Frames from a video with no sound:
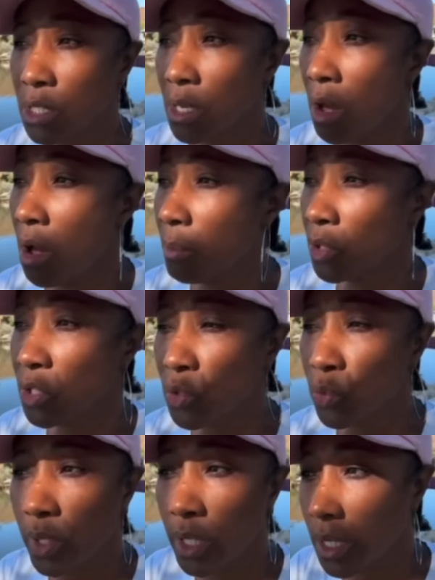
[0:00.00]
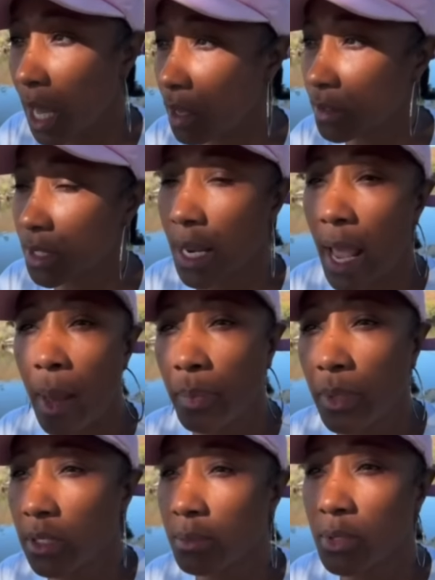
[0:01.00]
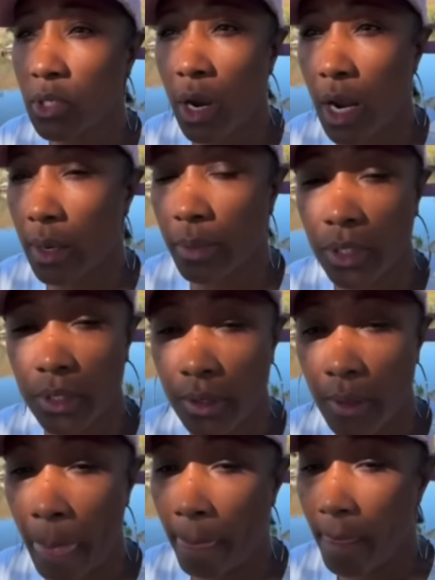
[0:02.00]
It's almost 20,000 happy subscribers.